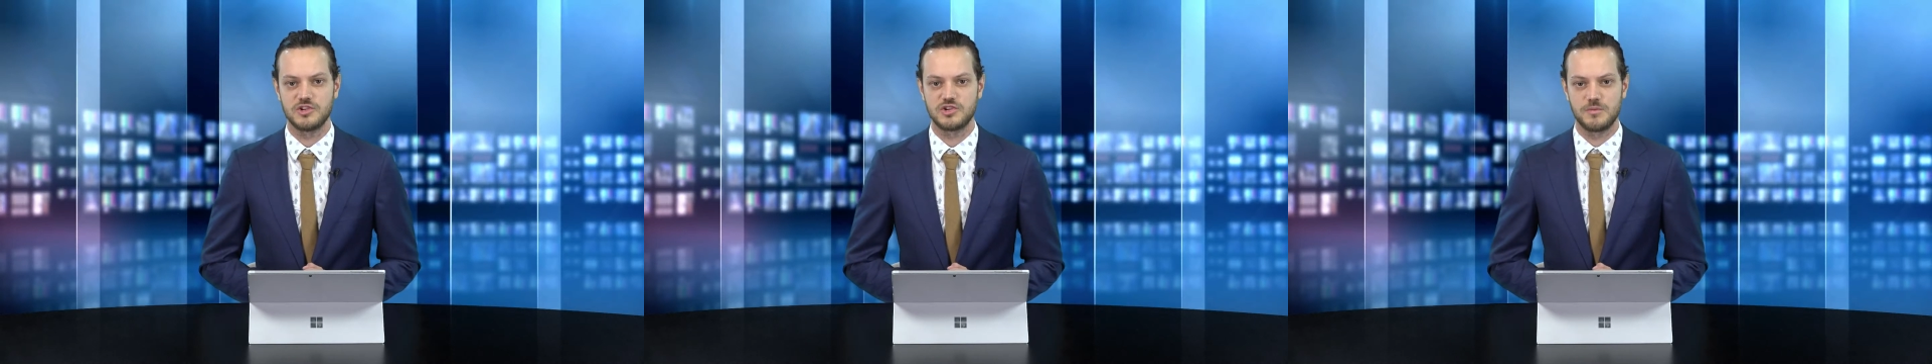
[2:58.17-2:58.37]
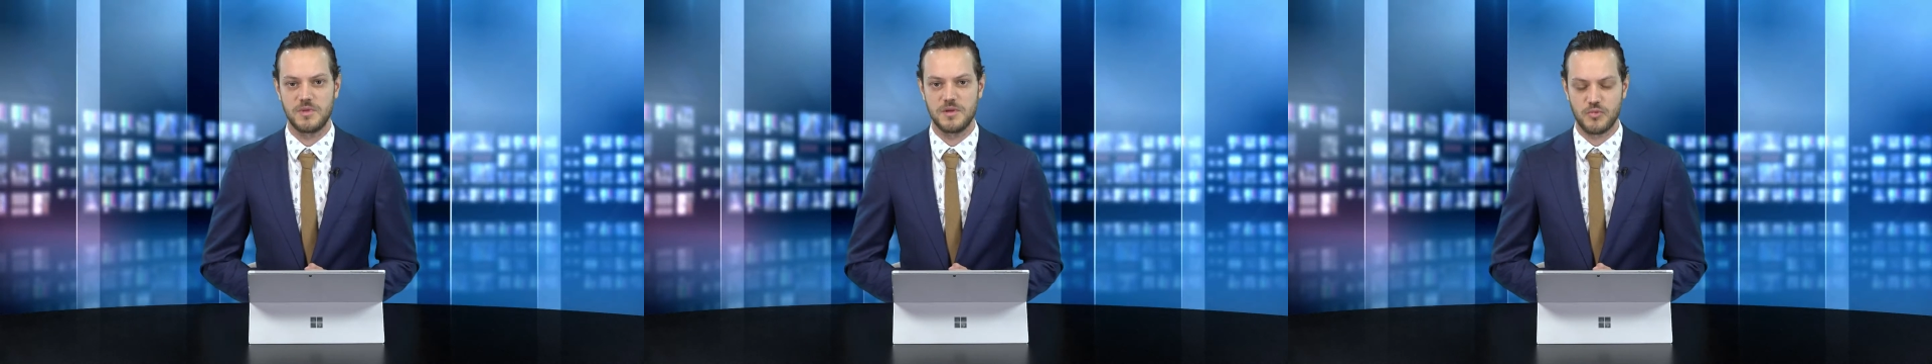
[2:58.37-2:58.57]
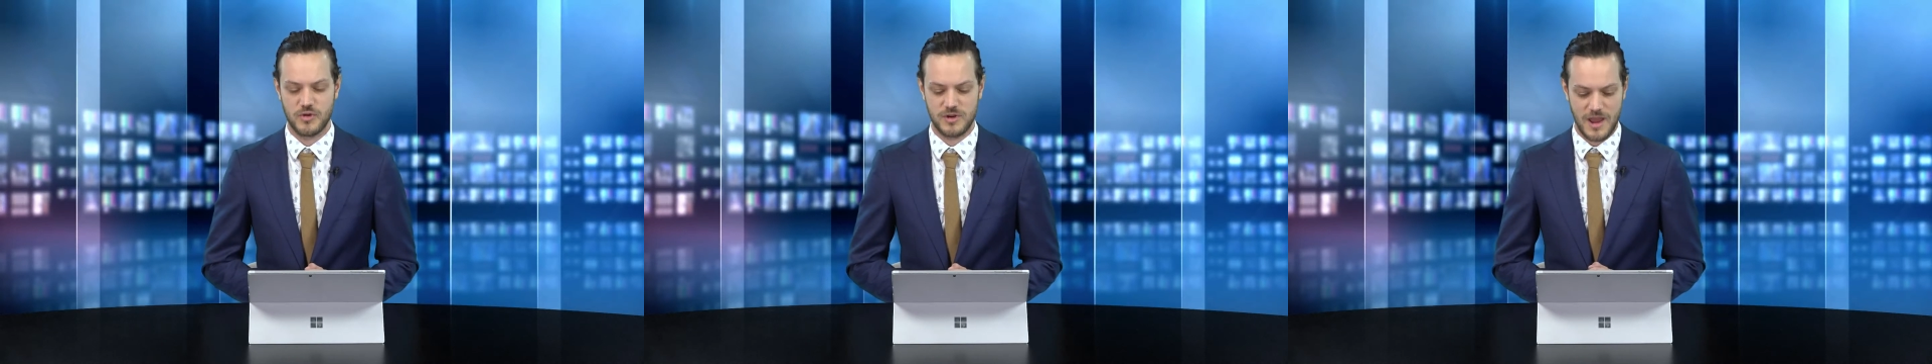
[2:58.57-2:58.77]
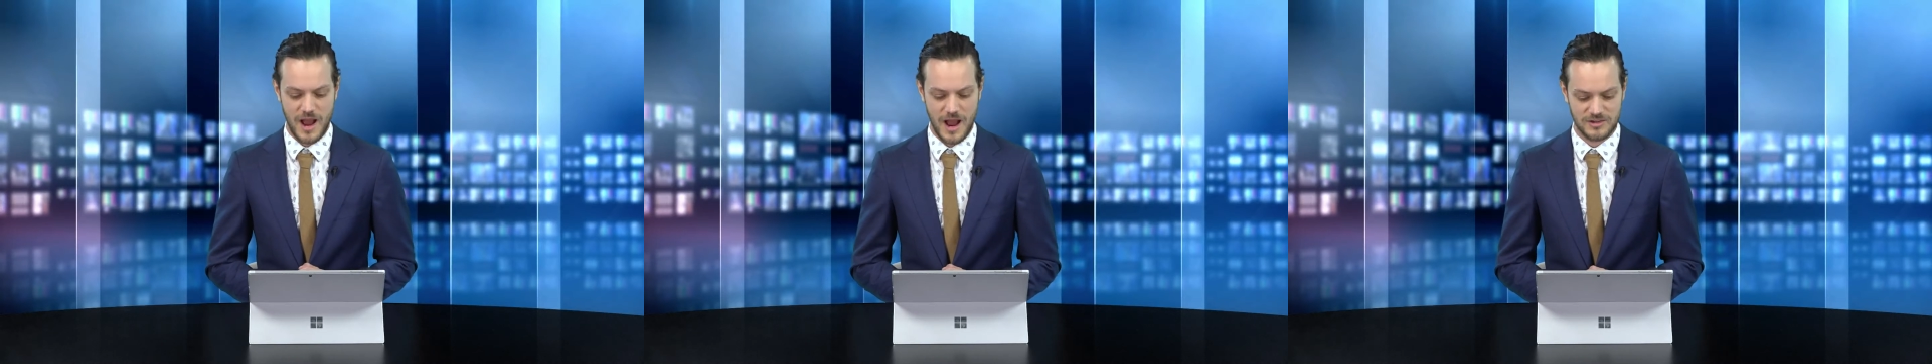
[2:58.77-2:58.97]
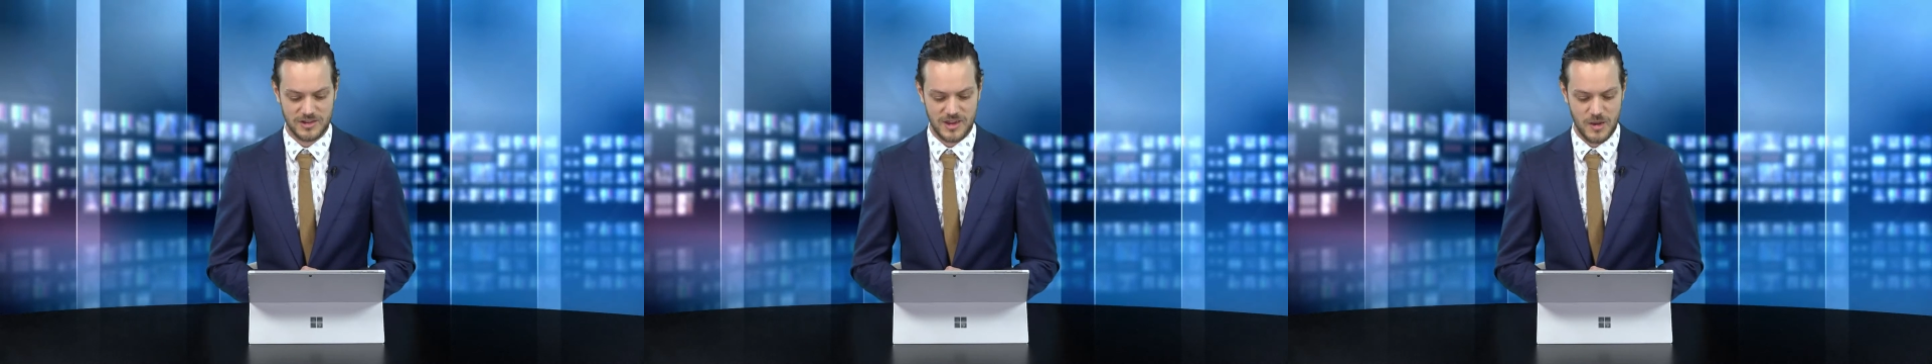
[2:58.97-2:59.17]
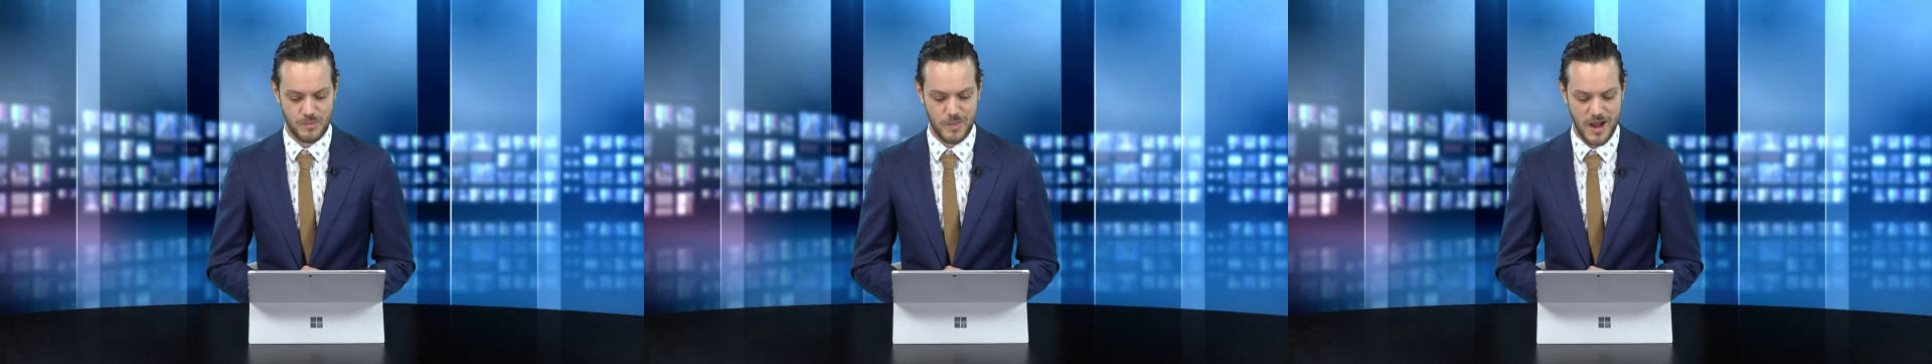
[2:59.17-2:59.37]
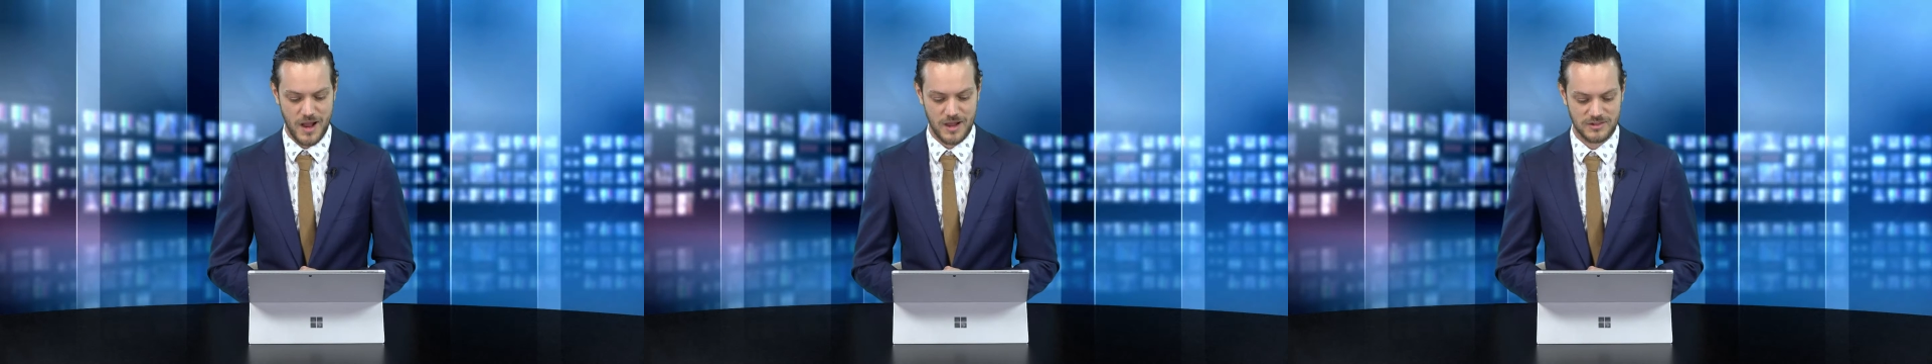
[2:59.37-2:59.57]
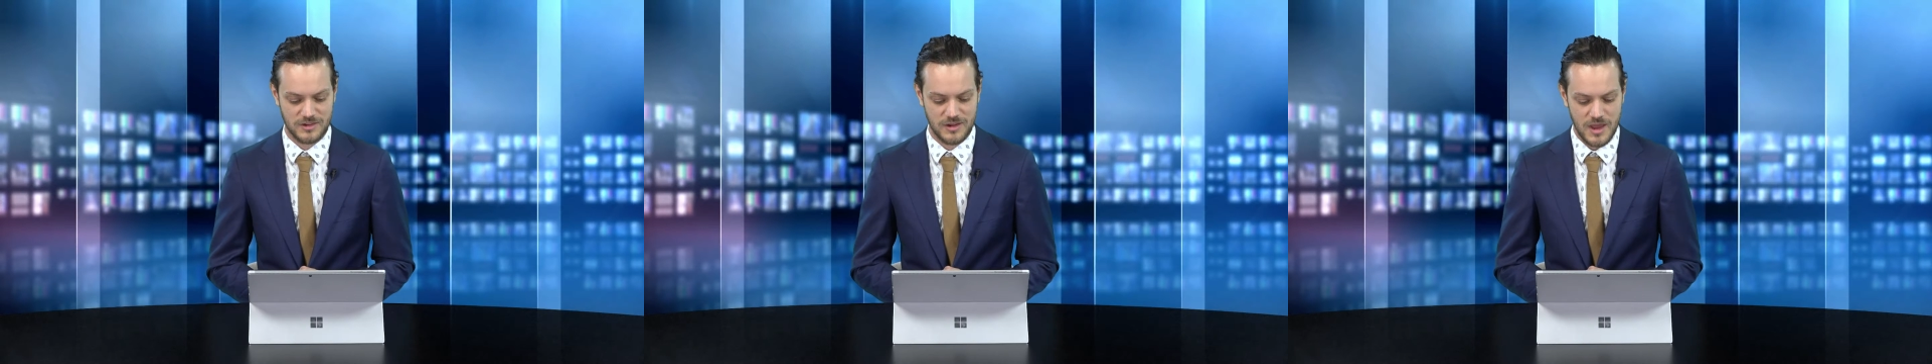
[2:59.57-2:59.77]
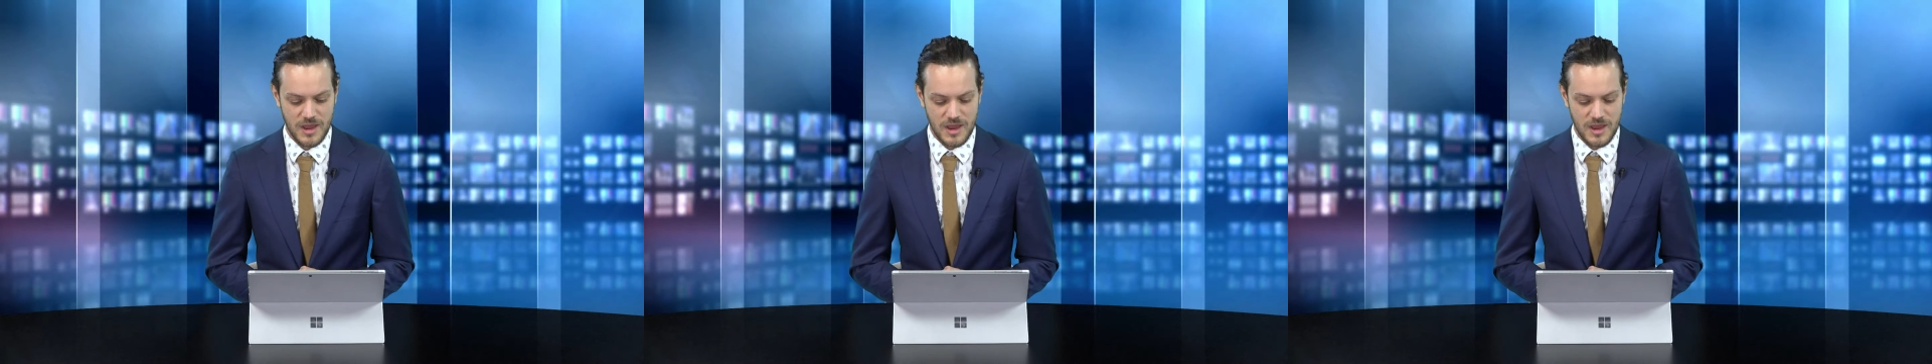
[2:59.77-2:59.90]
it should be pretty hard to get past.